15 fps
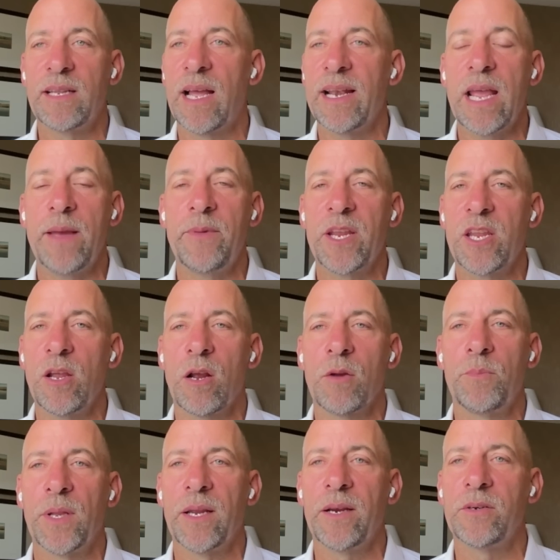dynamic young
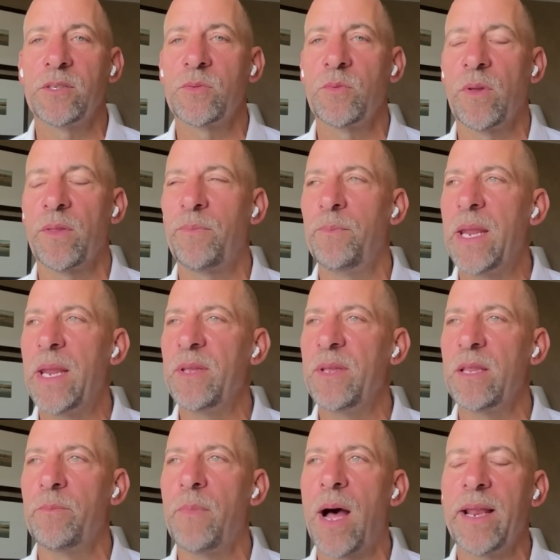players with maybe
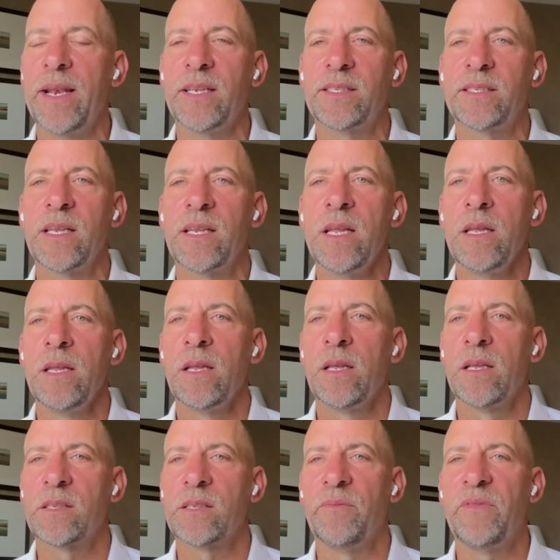the minus
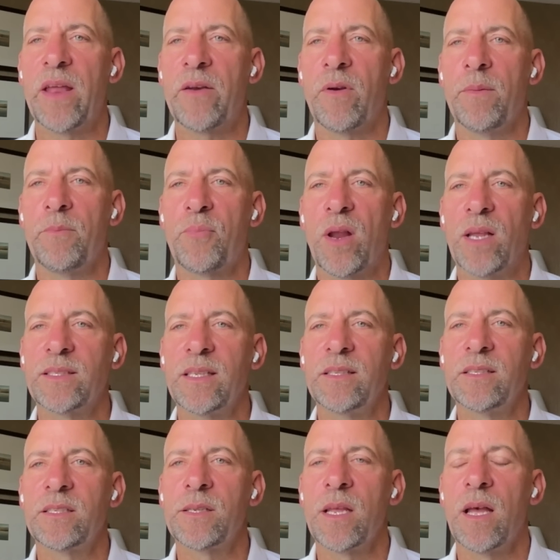some veteran
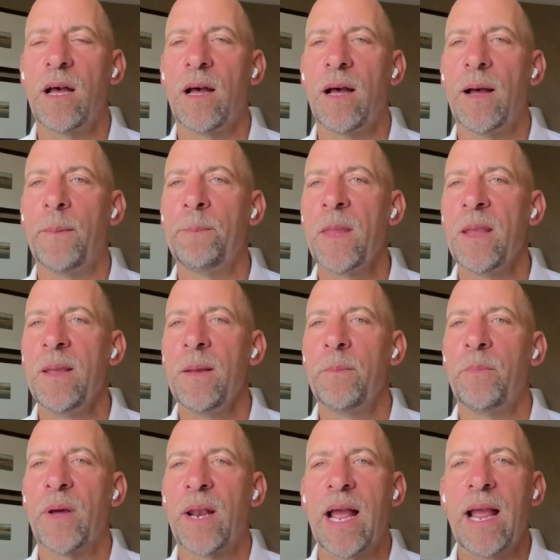presence.
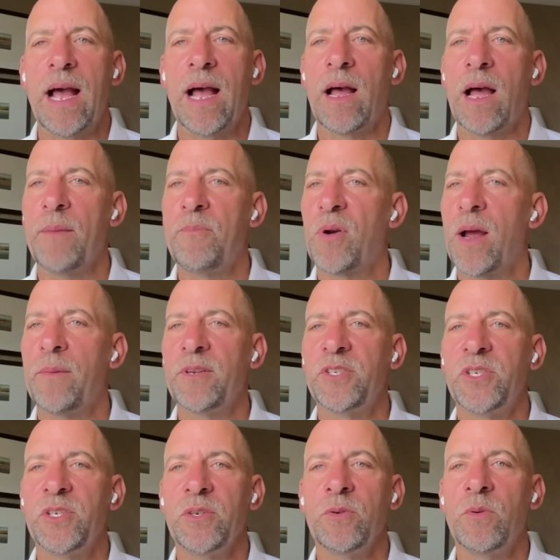But I
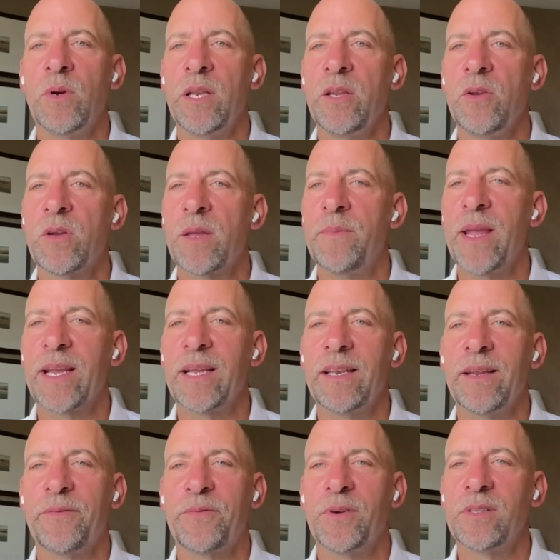promise you, when you can make a
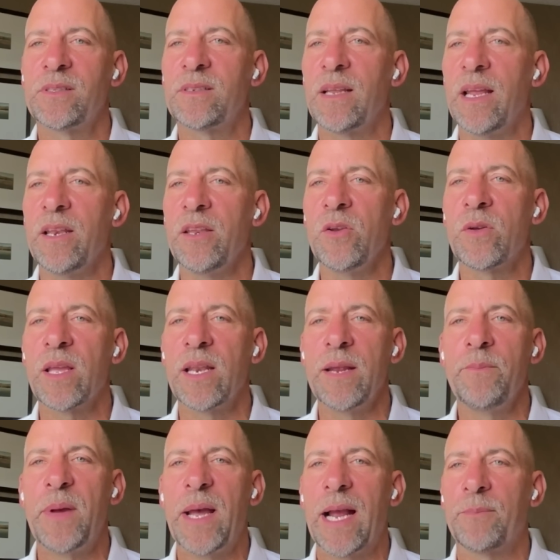difference and you can
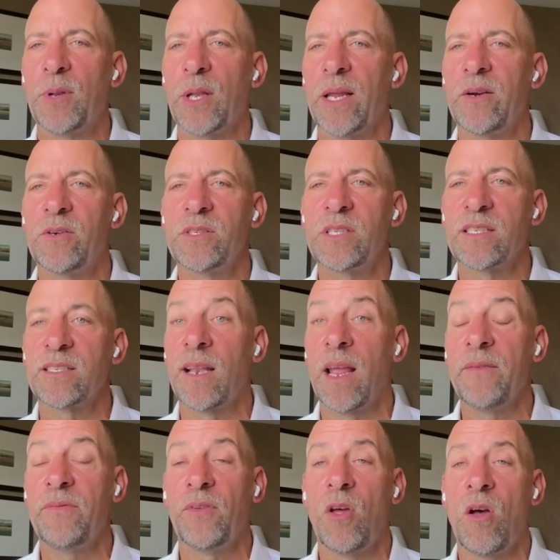impact players, it's
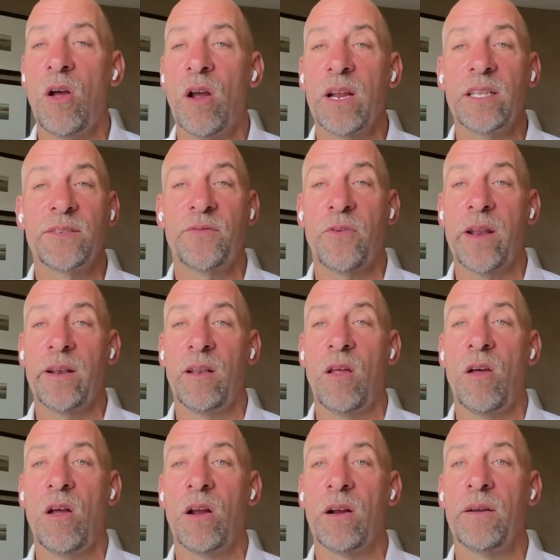lifelong, it's
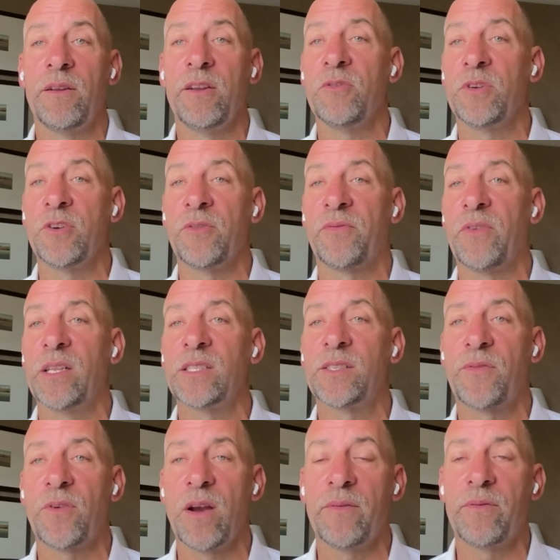friend-long, you're friends
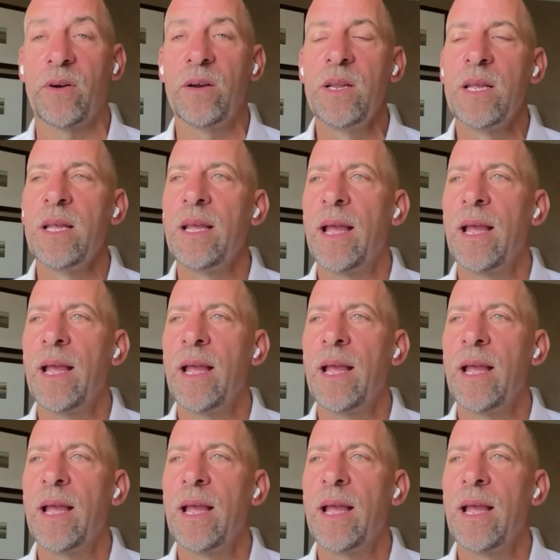forever.